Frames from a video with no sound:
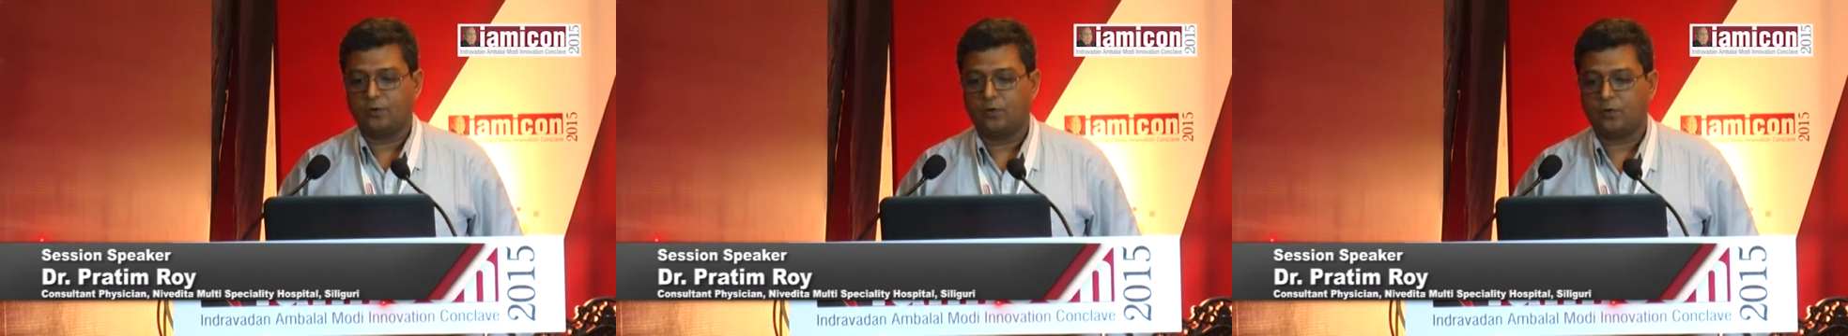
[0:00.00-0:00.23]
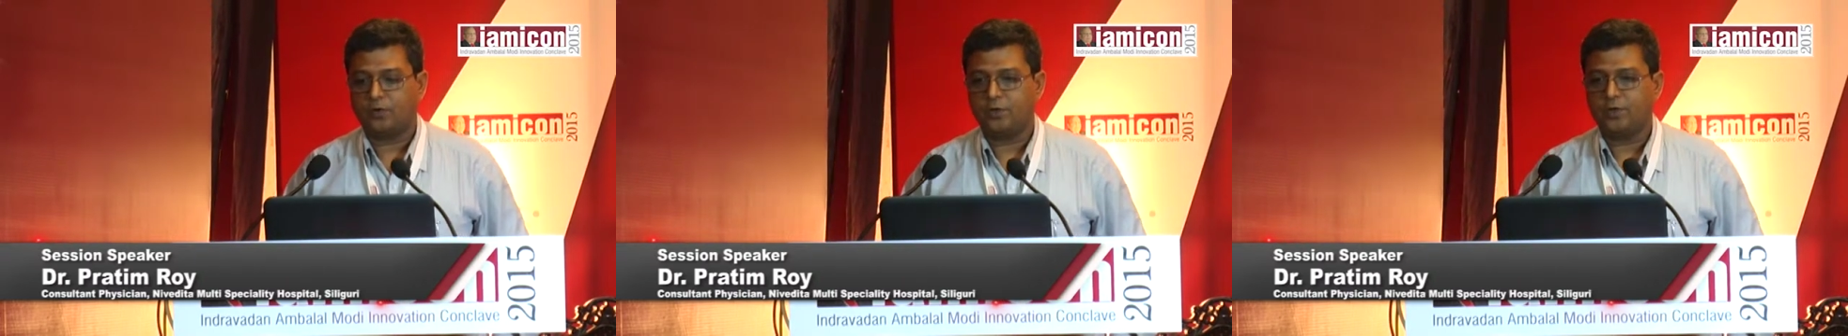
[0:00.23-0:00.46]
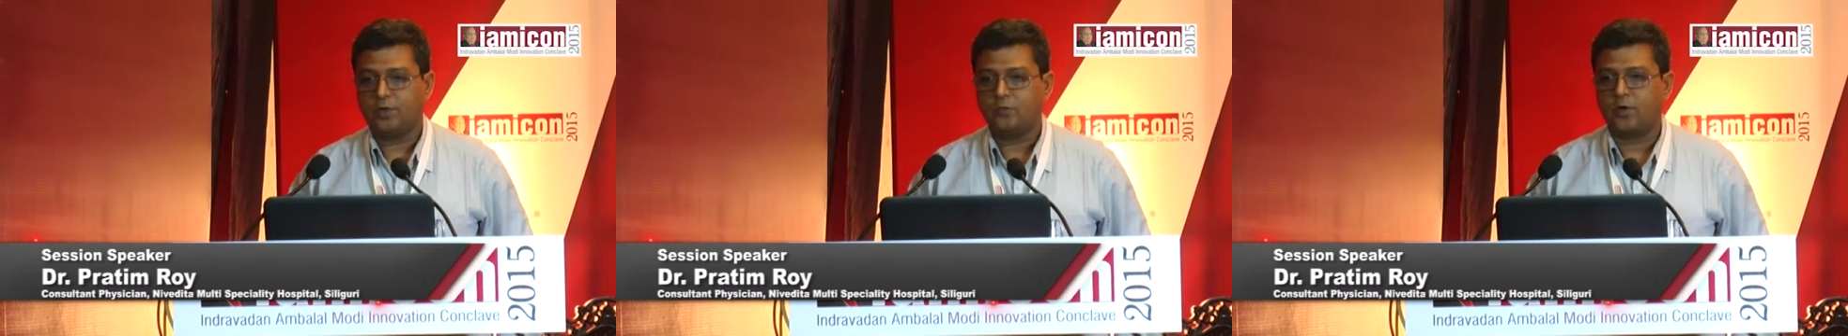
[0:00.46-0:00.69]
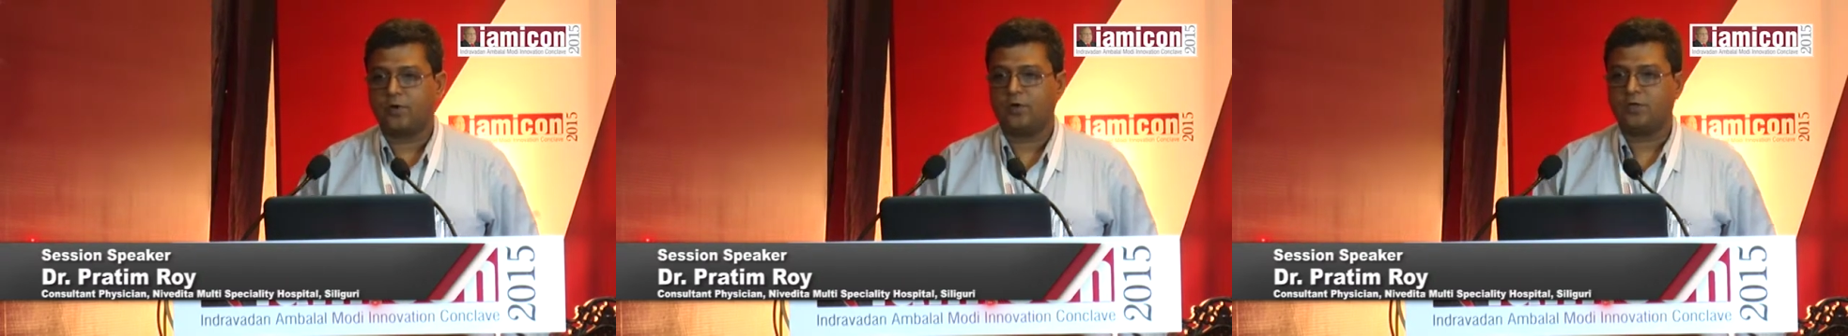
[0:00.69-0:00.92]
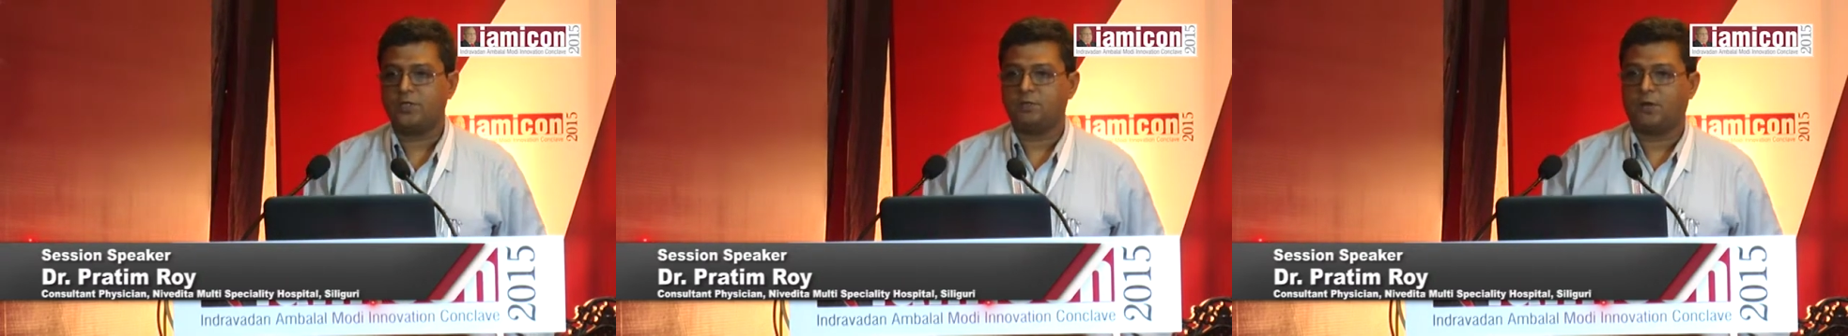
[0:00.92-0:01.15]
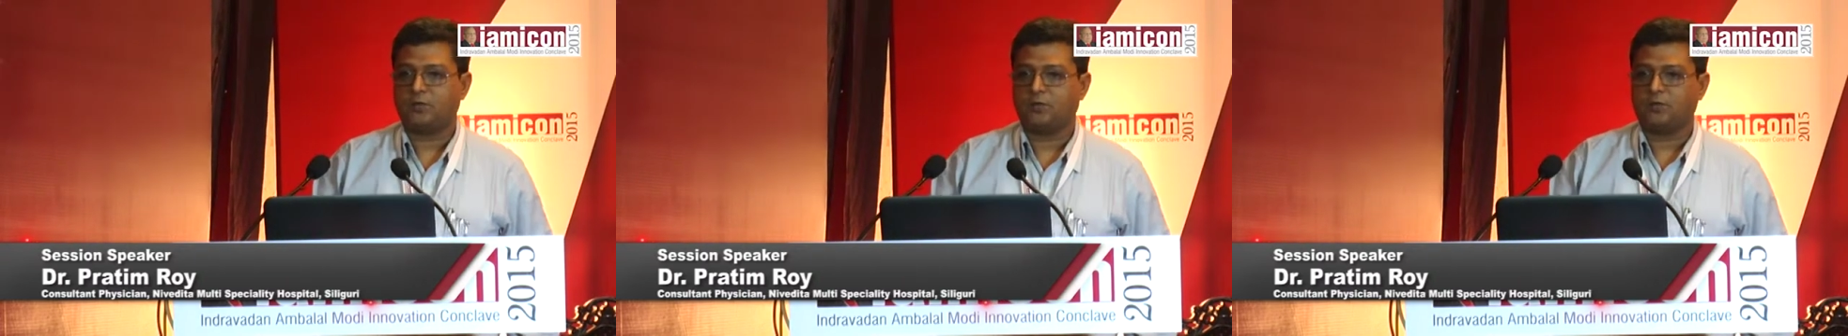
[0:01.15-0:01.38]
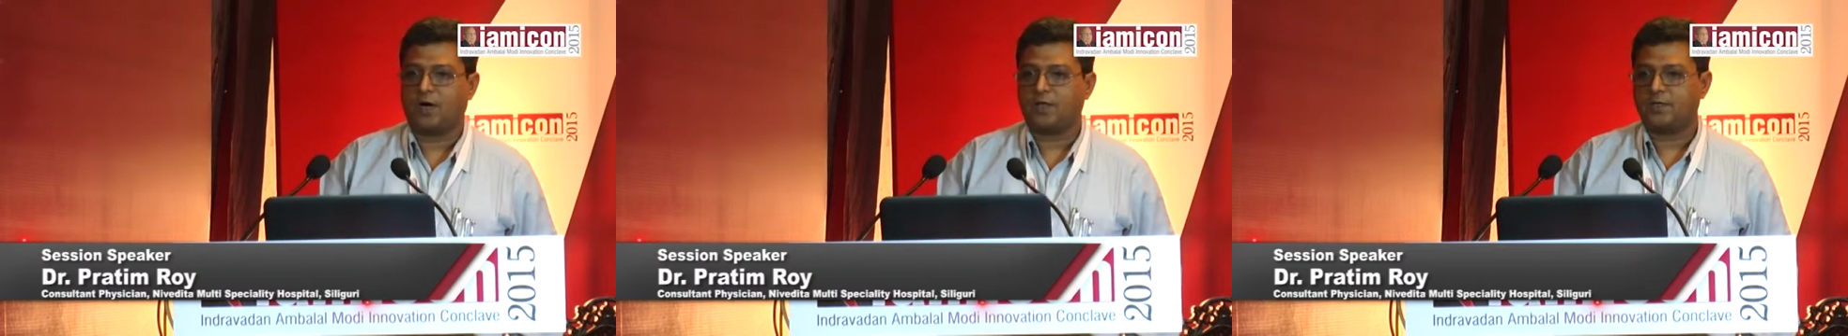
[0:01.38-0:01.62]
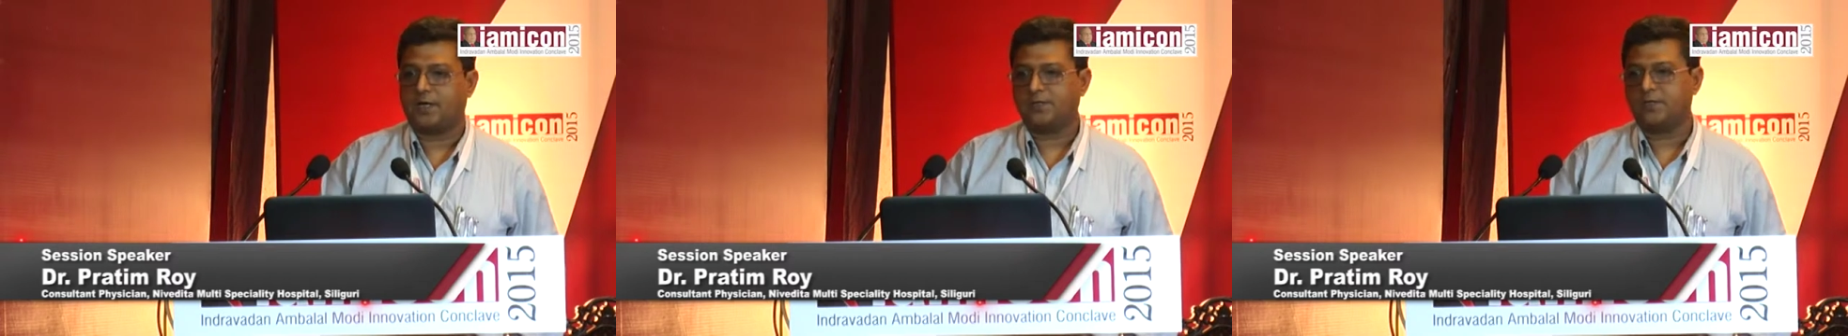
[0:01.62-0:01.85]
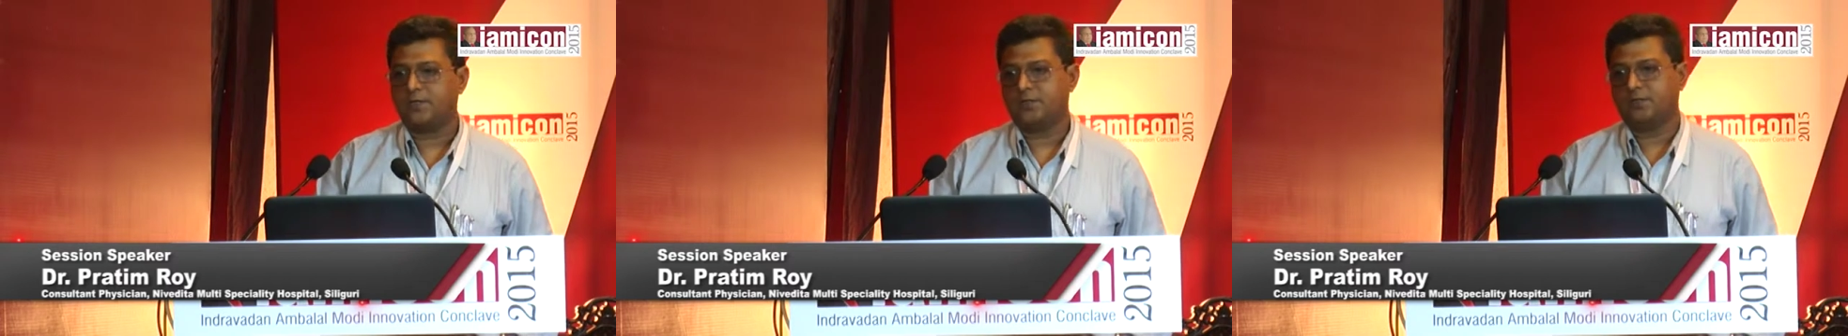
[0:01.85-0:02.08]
not only rheumatologists but also other